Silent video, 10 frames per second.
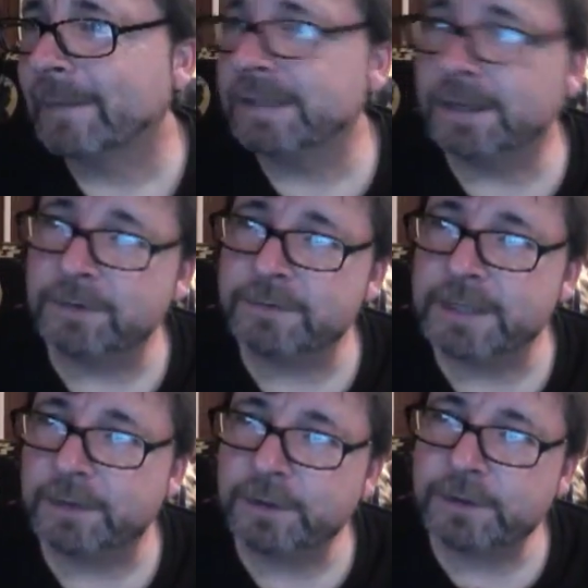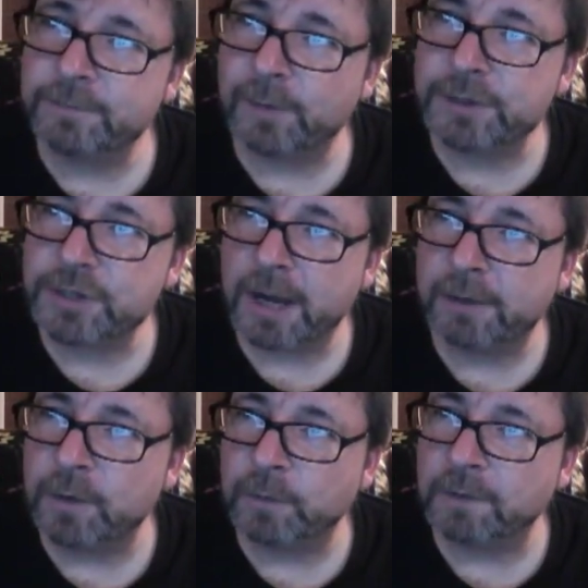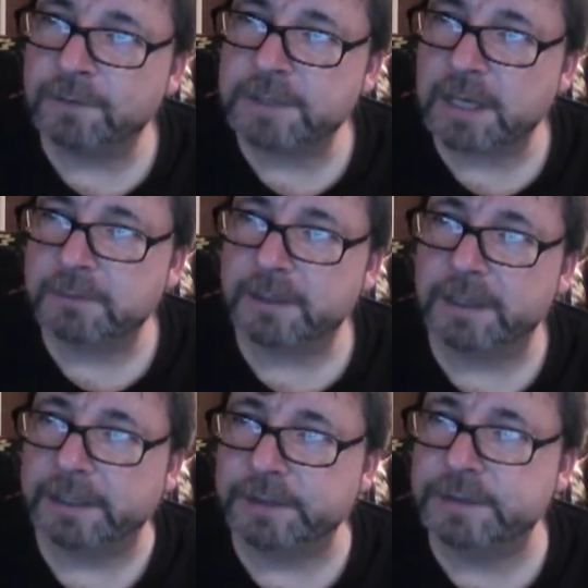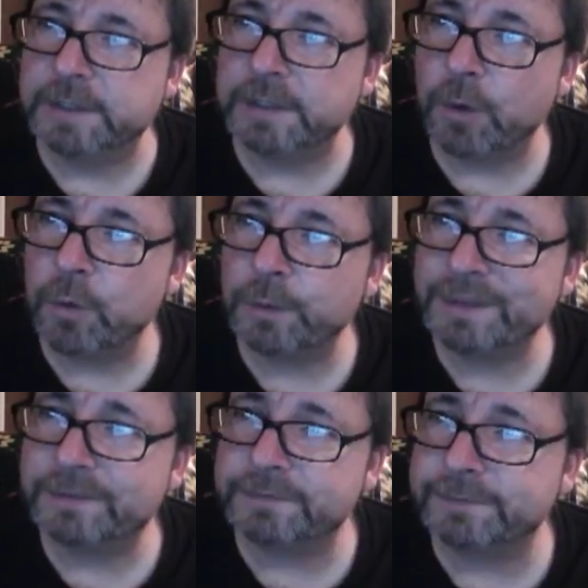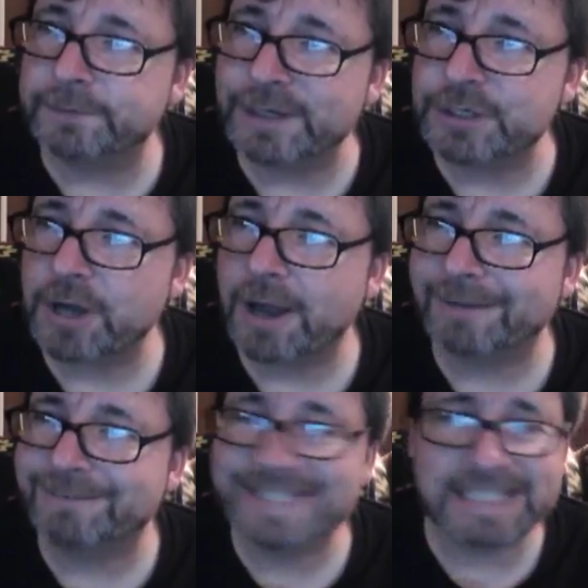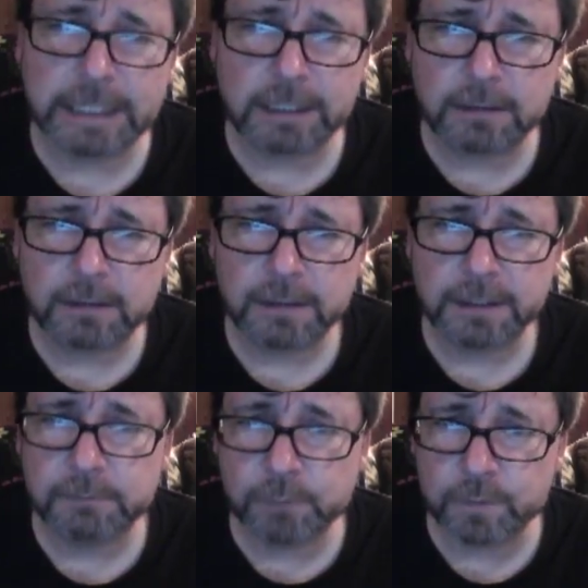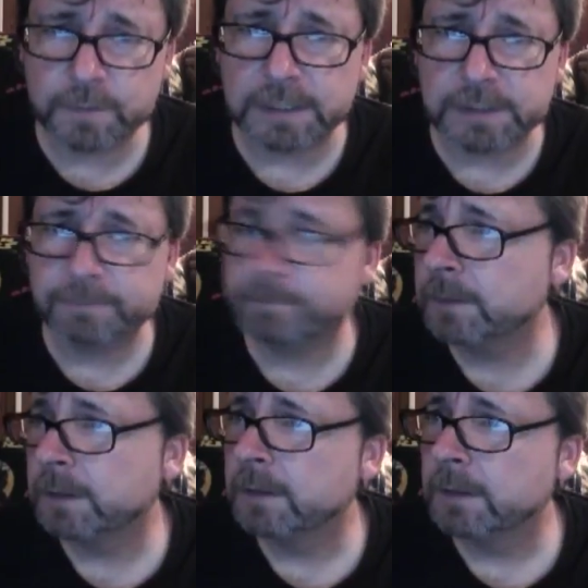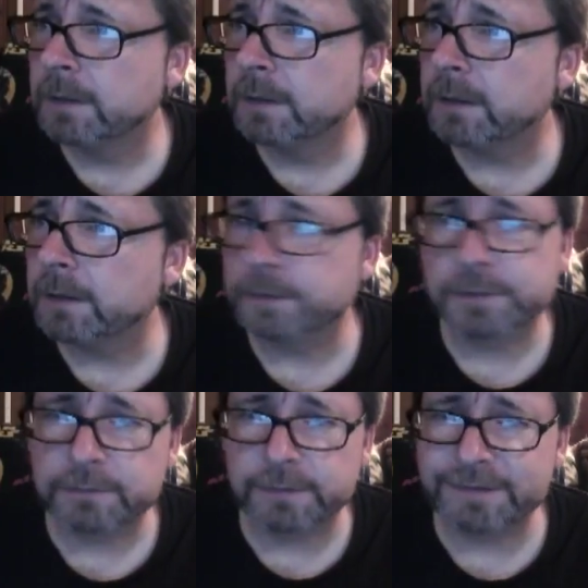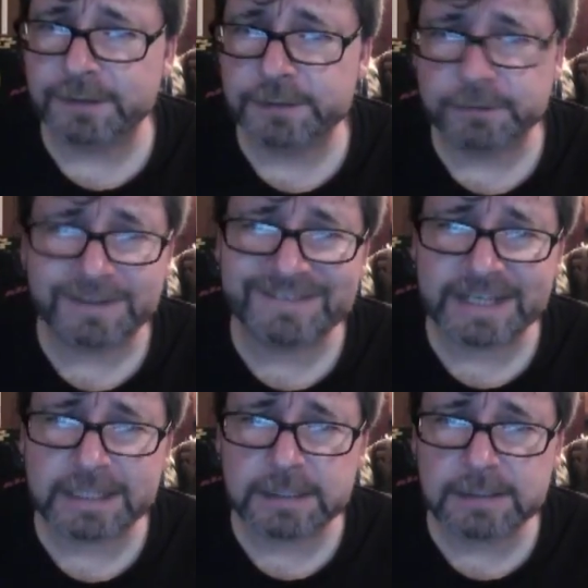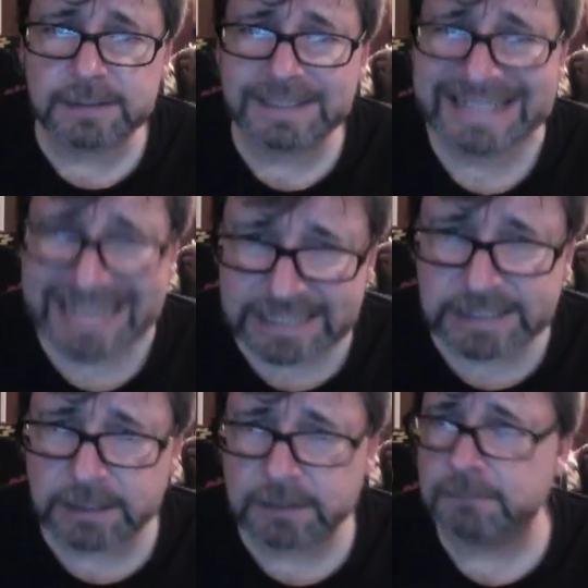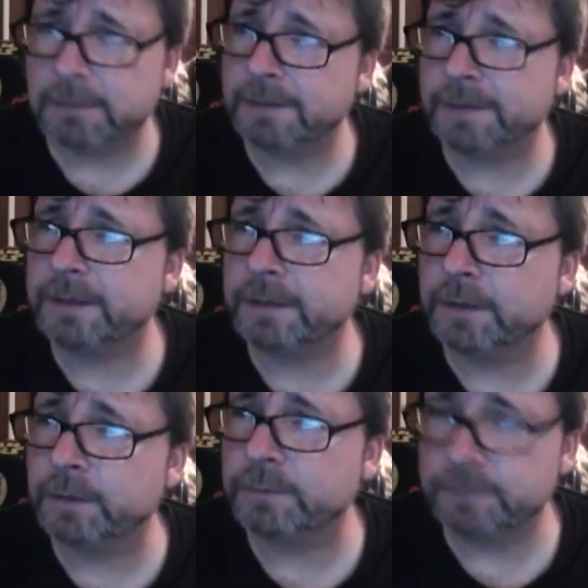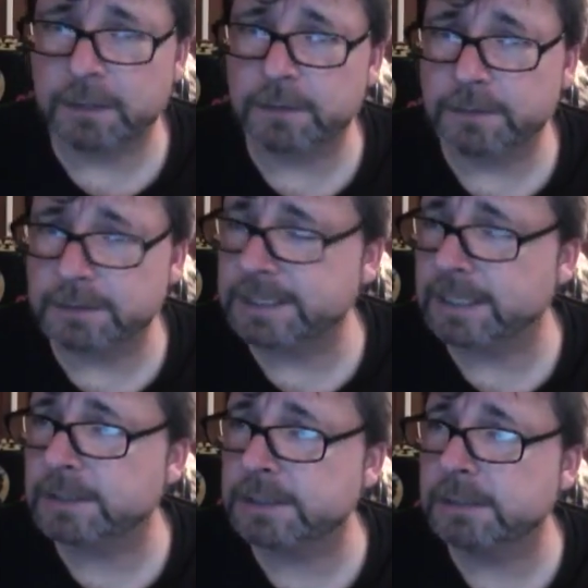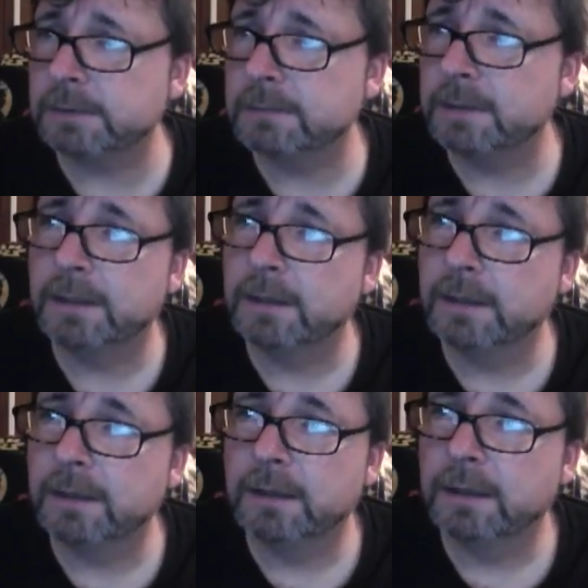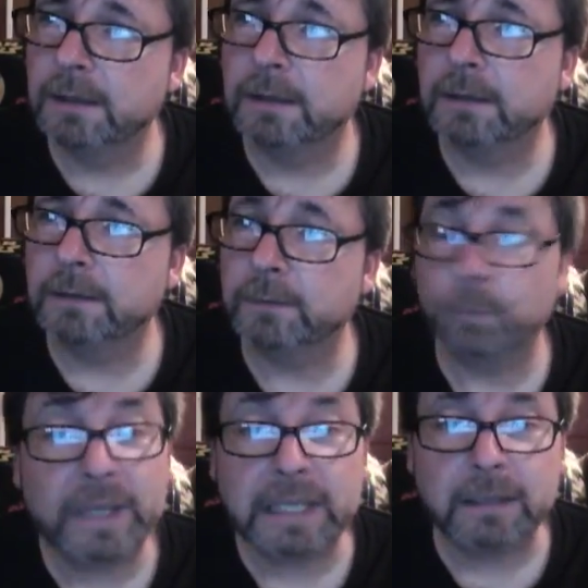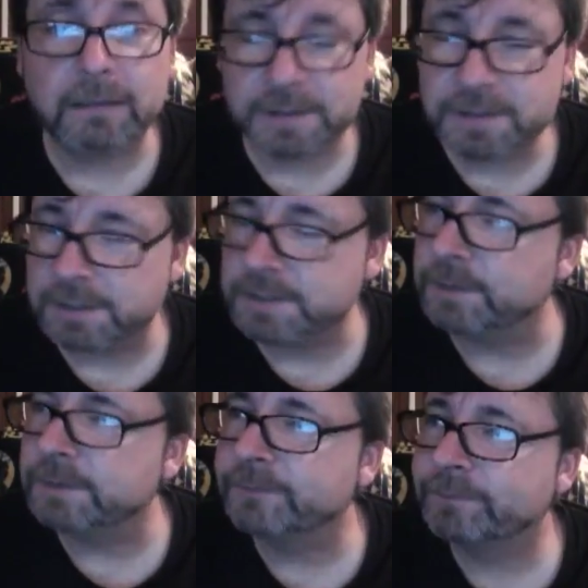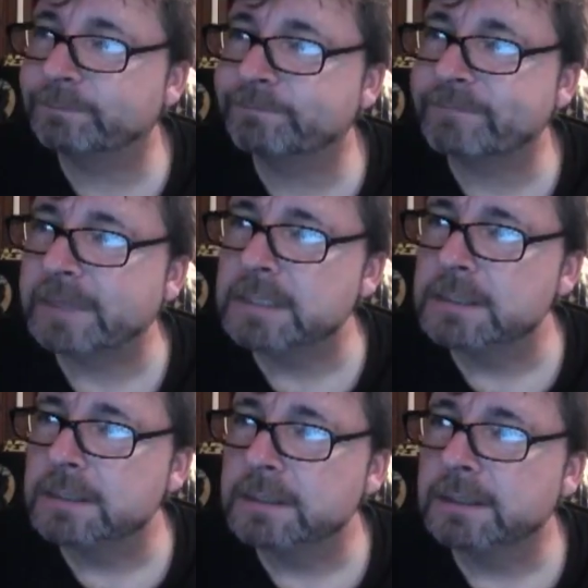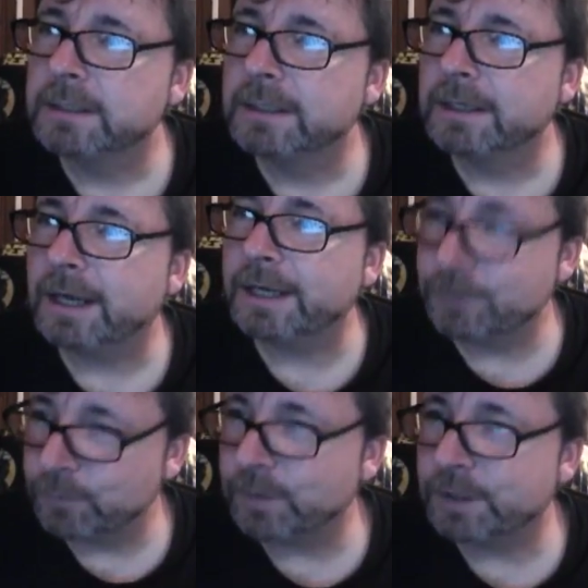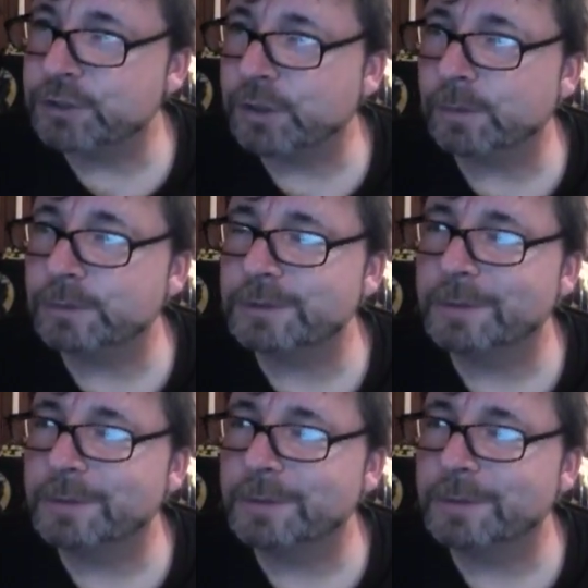Now, Rivendell, the only French I know off the top of my head is only the French I've seen in movies. Survey the taxi. That I know. Follow the taxi. Oui. That's an easy one. I know French toast.